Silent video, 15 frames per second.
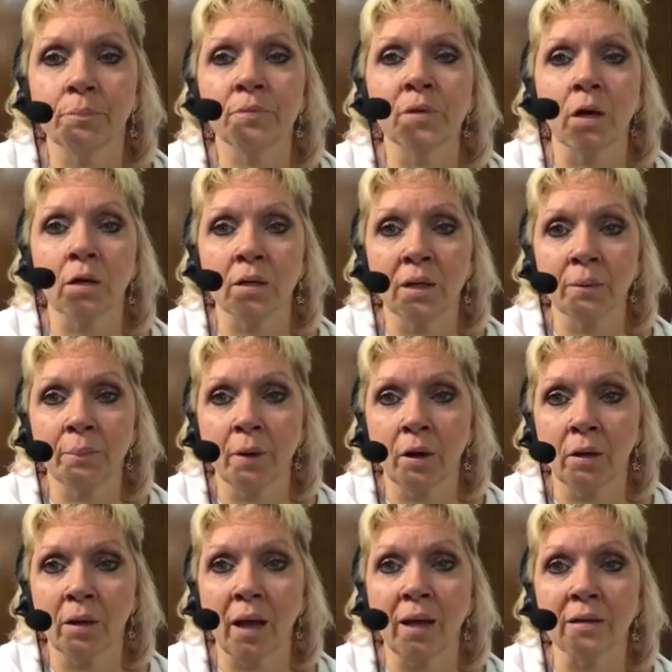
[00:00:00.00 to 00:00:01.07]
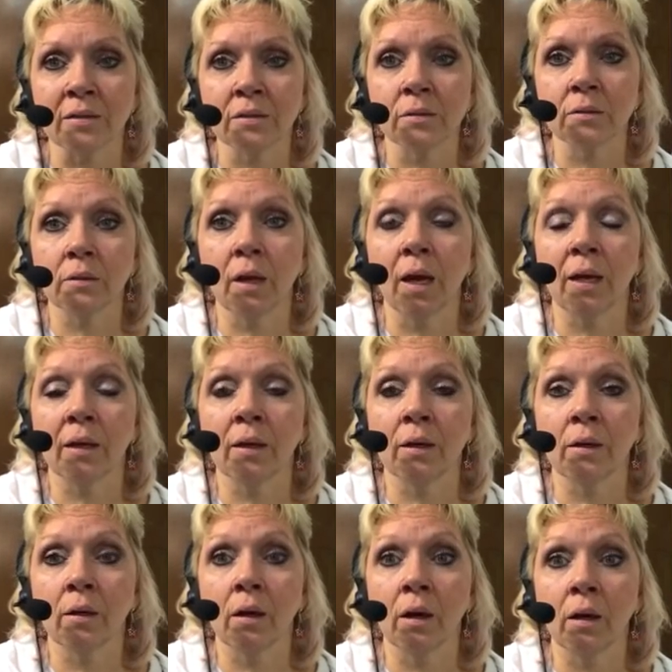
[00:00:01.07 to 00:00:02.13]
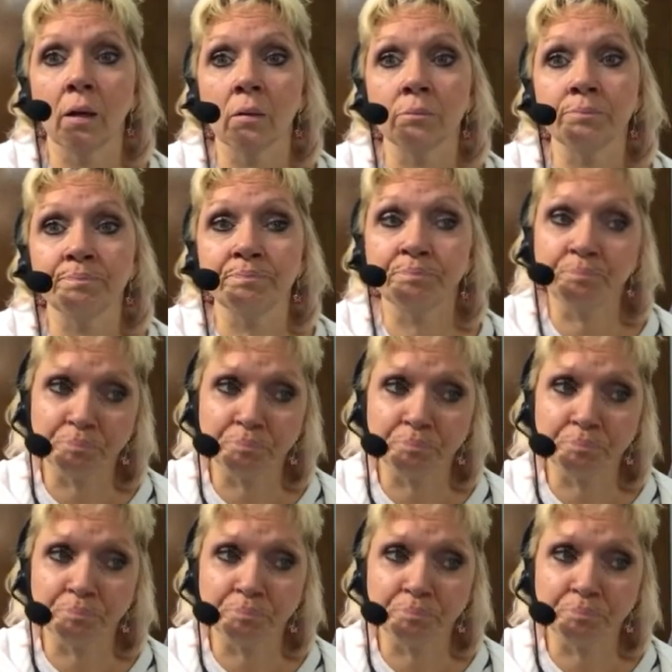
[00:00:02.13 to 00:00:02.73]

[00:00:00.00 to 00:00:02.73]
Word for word: started to get paralyzed, and um,